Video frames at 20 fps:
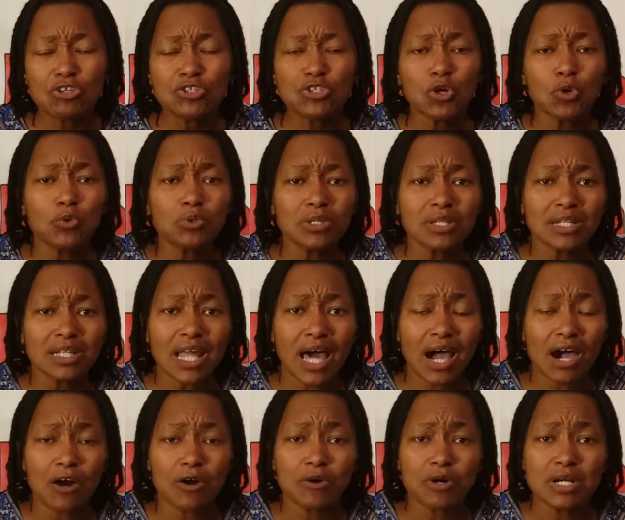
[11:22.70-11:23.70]
Don't
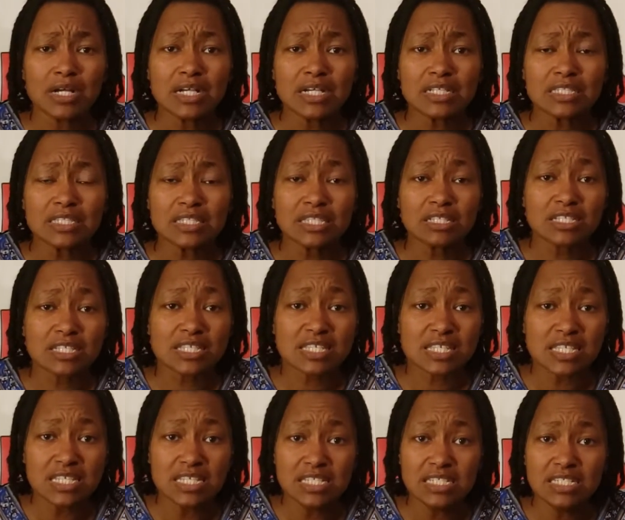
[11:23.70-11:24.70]
allow the
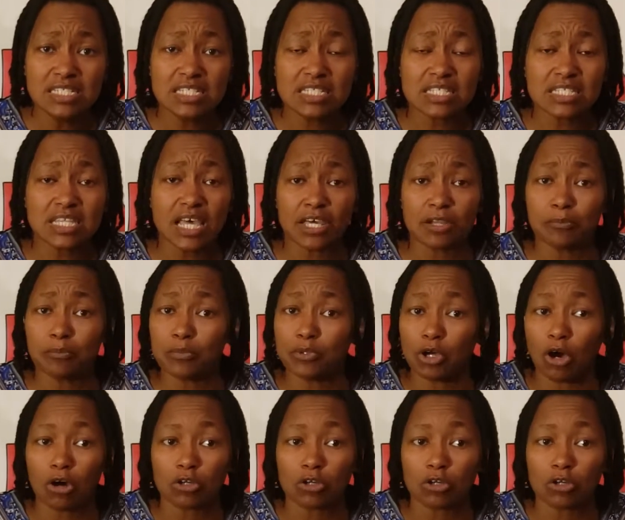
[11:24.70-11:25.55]
seeds that